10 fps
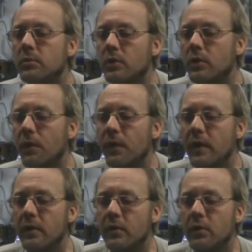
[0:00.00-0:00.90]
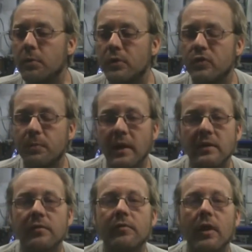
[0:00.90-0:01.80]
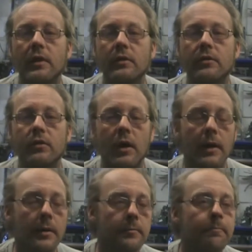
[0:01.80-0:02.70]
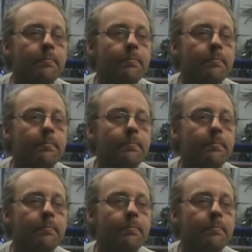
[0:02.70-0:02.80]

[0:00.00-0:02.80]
A little thing, a little perspective finders, alright?